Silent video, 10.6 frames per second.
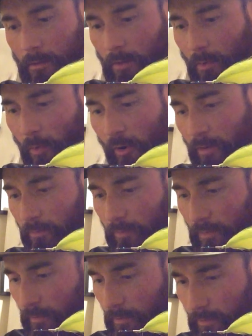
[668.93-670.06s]
Don't worry,
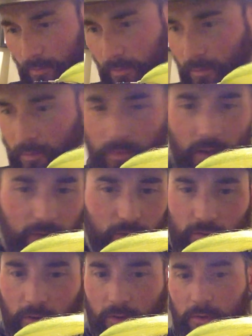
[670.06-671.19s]
that
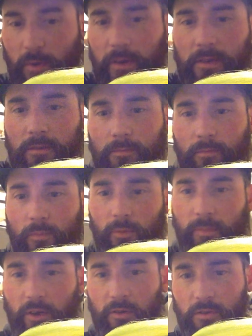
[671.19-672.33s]
doesn't go to waste. We'll
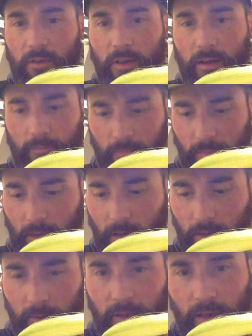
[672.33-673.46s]
be using that a
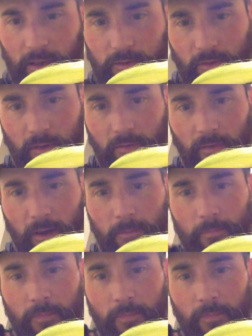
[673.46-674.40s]
little bit later on the fly.